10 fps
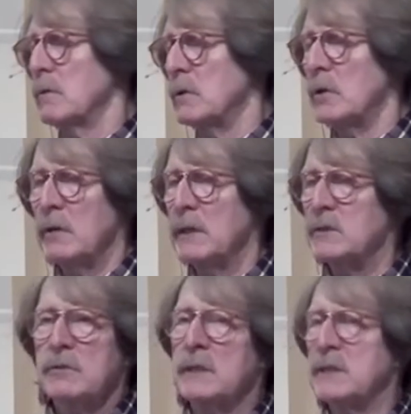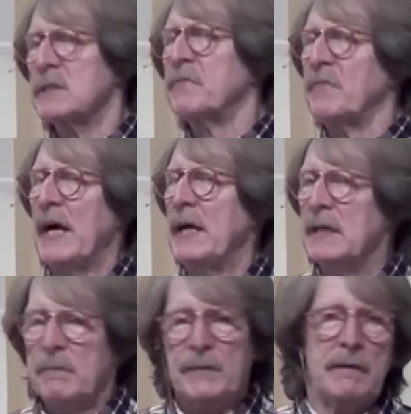You know, he's doing just fine
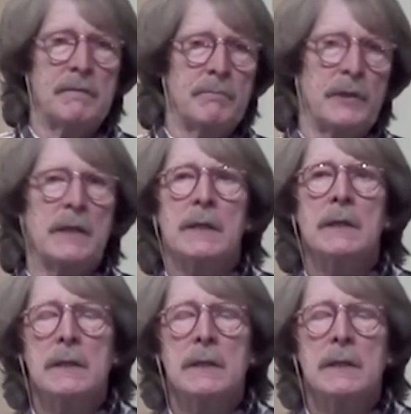up there in Britain.